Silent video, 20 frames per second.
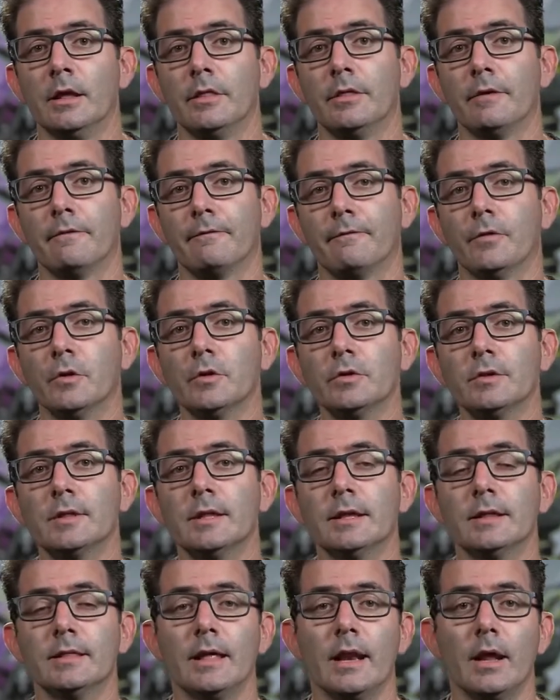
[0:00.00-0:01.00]
The first
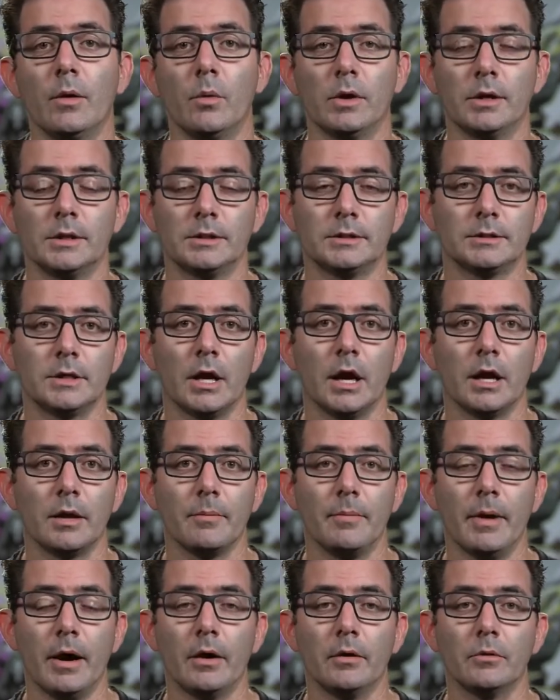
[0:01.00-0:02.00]
thing that I wanted to talk
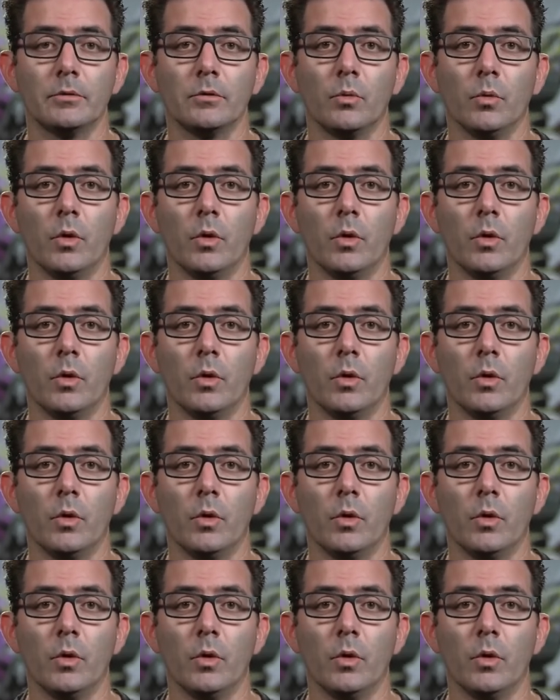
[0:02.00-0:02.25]
about